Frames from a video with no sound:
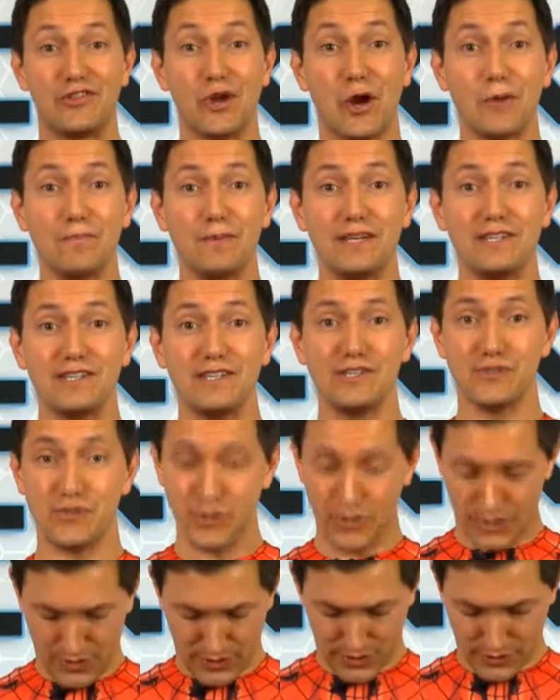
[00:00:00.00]
The RPC
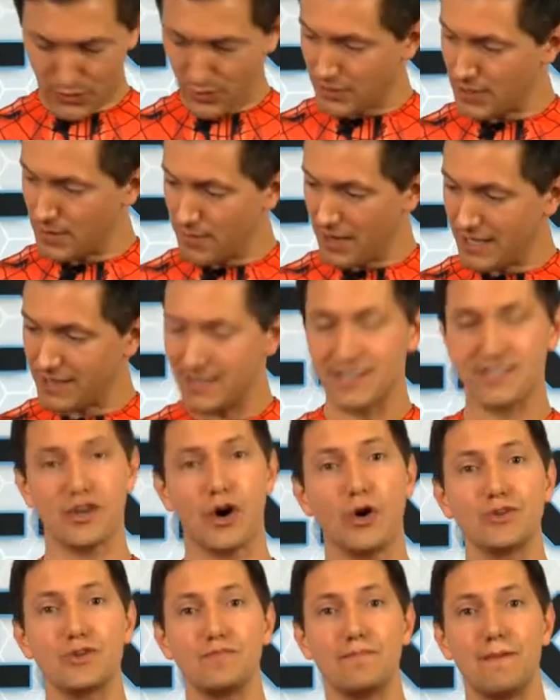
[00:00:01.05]
Studio is going to make this
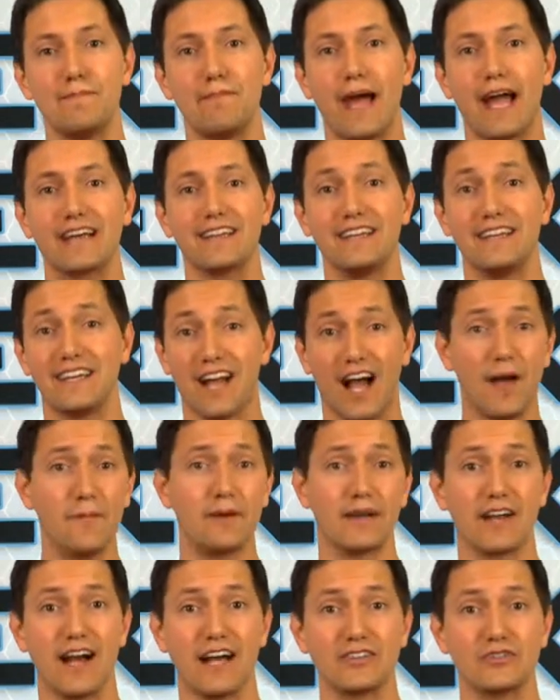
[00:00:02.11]
Ultimate Bagley
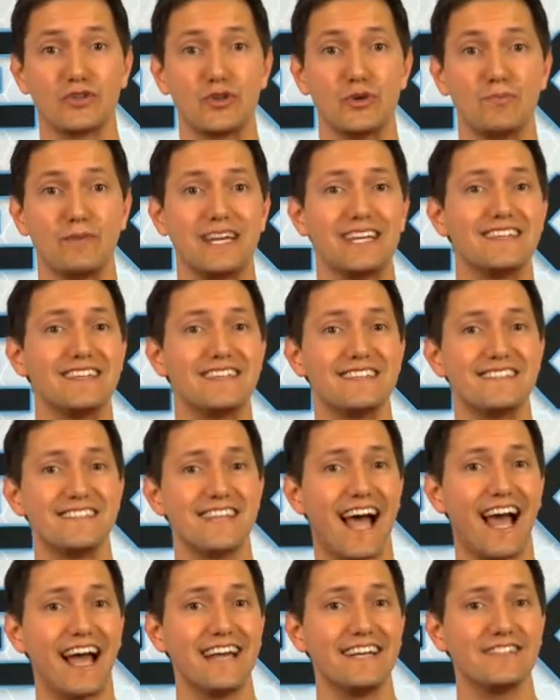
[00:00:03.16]
comic costume in the
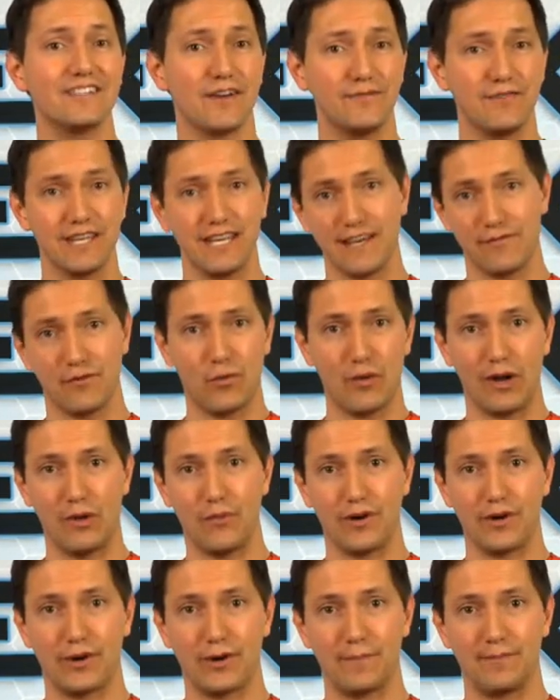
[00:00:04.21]
size of the giveaway
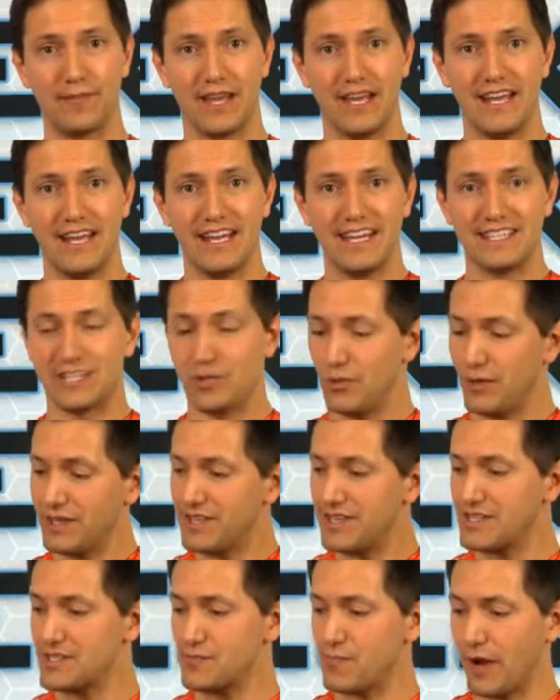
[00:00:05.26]
winner. To
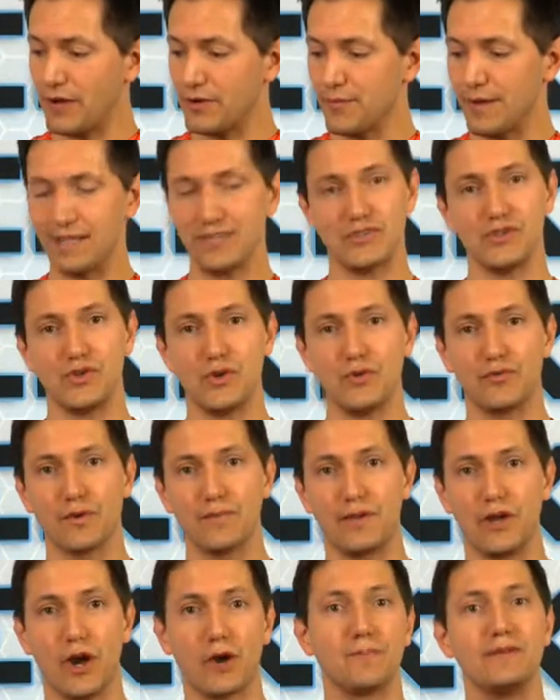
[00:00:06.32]
win this Spider-Man suit
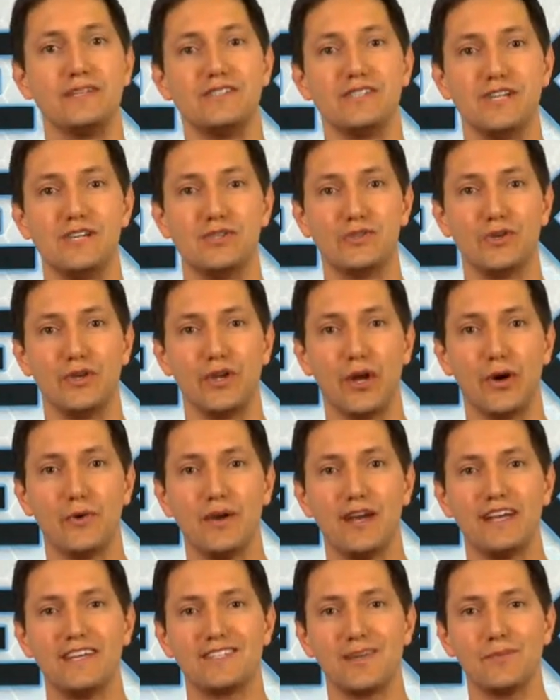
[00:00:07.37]
from the RPC
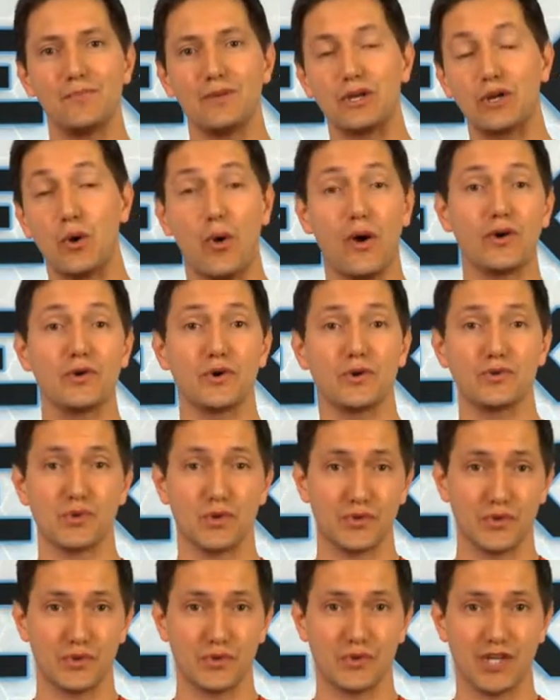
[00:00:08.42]
Studio, simply go onto our
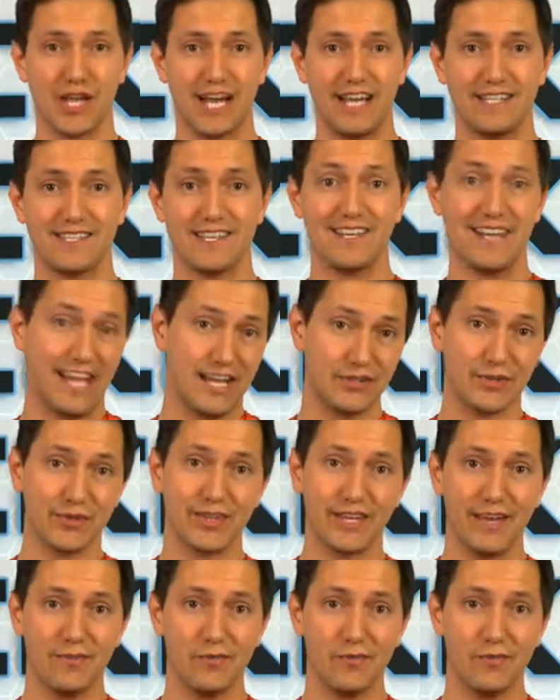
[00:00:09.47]
social sites and enter the